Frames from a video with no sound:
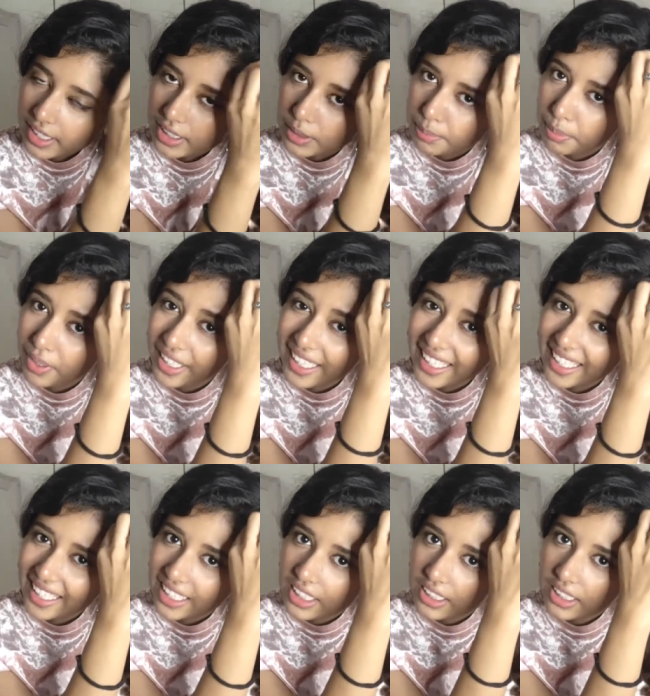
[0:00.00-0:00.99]
it's pretty
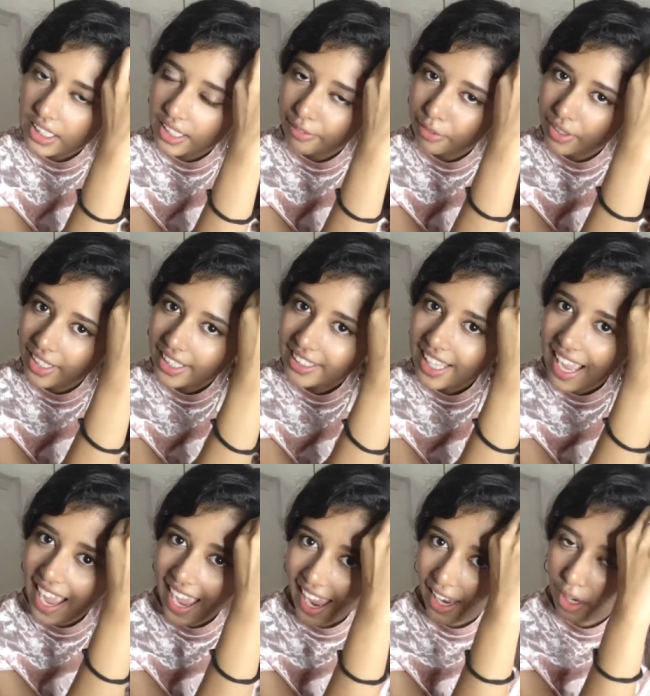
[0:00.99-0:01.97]
easy if you get the
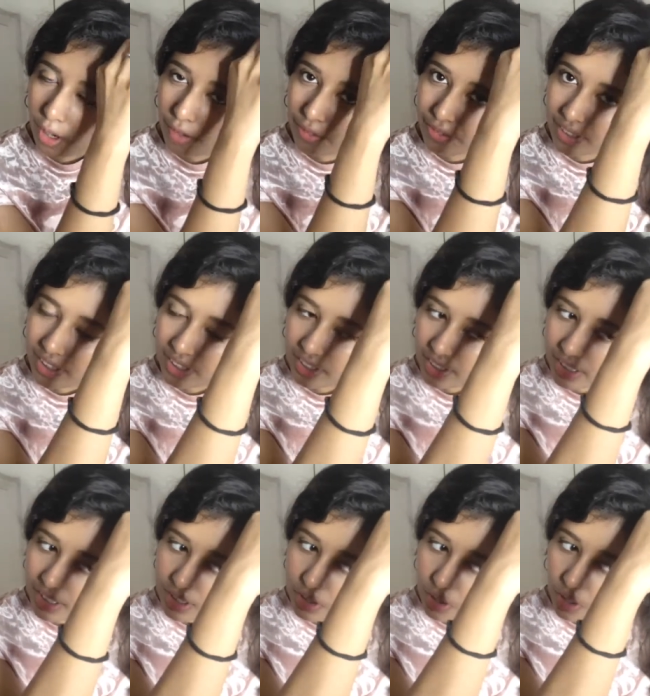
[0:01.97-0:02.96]
hang of it. It's